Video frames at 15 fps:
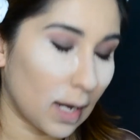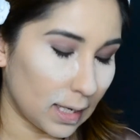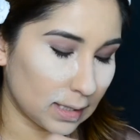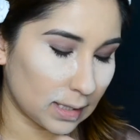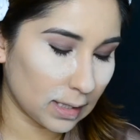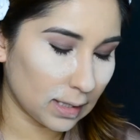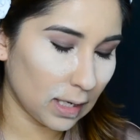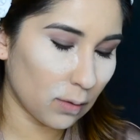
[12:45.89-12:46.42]
I
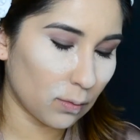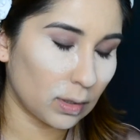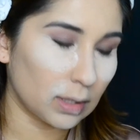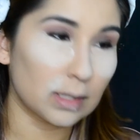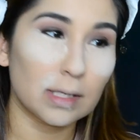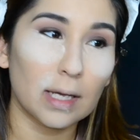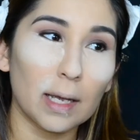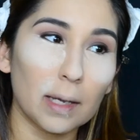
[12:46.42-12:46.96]
did that
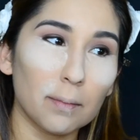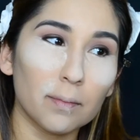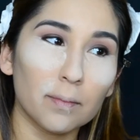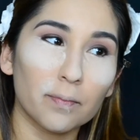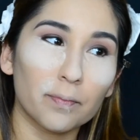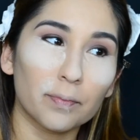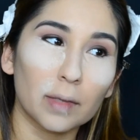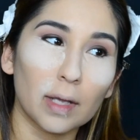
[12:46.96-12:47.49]
one time
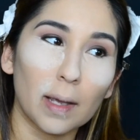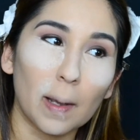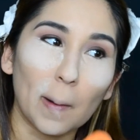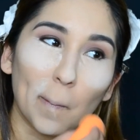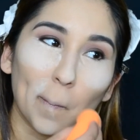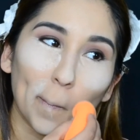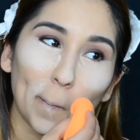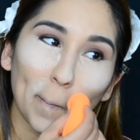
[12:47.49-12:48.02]

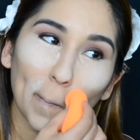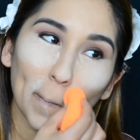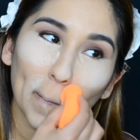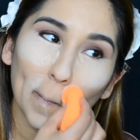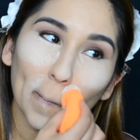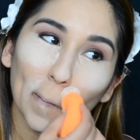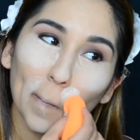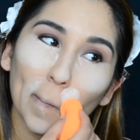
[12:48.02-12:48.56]
and
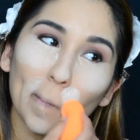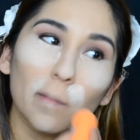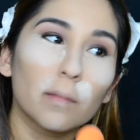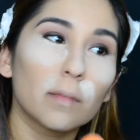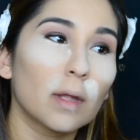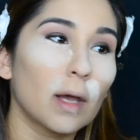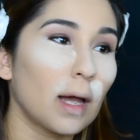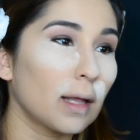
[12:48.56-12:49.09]

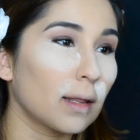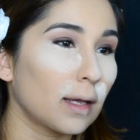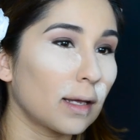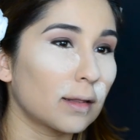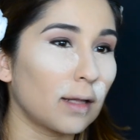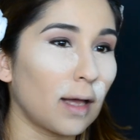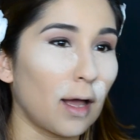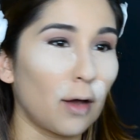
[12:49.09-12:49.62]
I
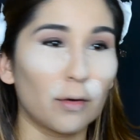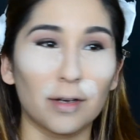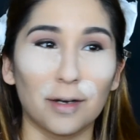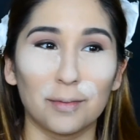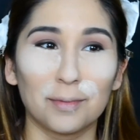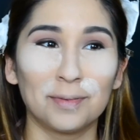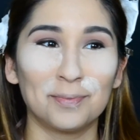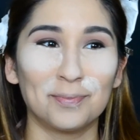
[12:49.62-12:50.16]
like the
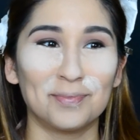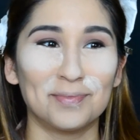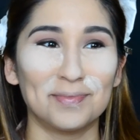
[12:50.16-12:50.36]
outcome.